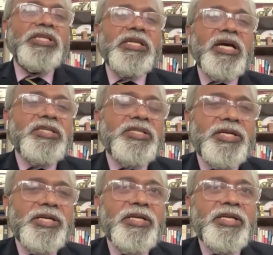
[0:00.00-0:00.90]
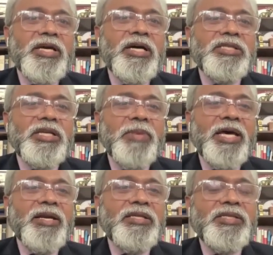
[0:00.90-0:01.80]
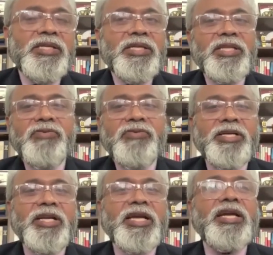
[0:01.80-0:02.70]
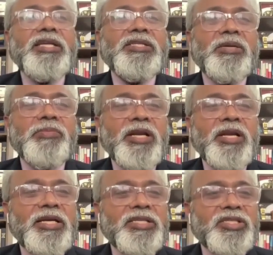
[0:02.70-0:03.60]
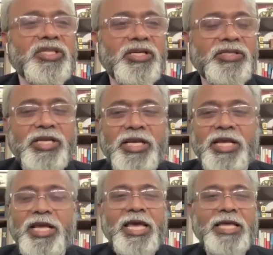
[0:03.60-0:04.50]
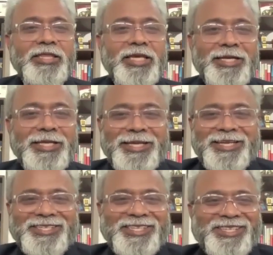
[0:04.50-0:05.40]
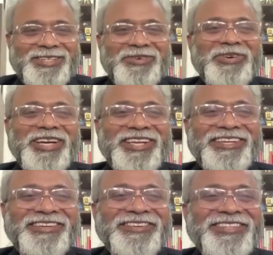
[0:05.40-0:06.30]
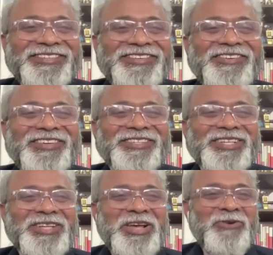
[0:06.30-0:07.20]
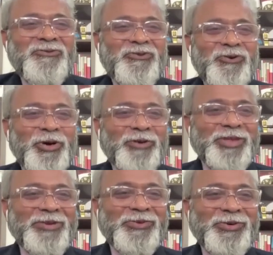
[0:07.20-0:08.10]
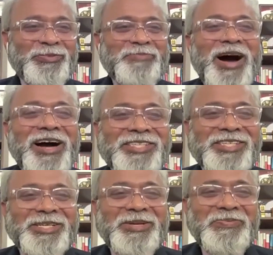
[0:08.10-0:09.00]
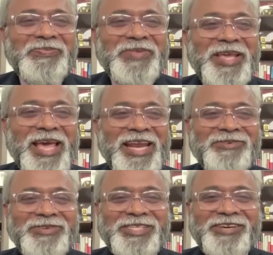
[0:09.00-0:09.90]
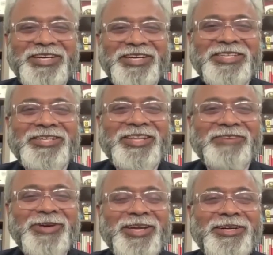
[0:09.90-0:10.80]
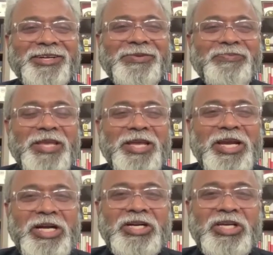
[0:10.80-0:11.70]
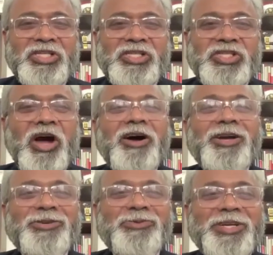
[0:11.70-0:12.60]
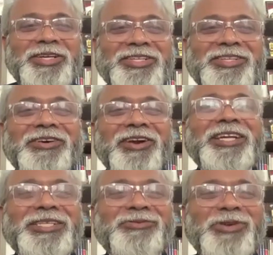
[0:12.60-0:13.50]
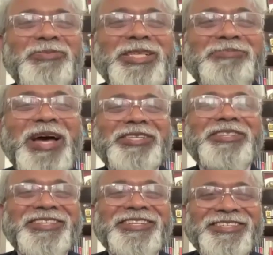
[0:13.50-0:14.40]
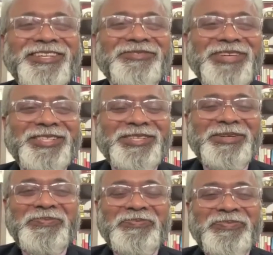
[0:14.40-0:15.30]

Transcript: was incarcerated in Castle Barracks. They were tried and summarily discharged. And then he has this story. You know, this he always says four of them would be marched, and he was given a certificate discharged with disgrace from His Majesty's service.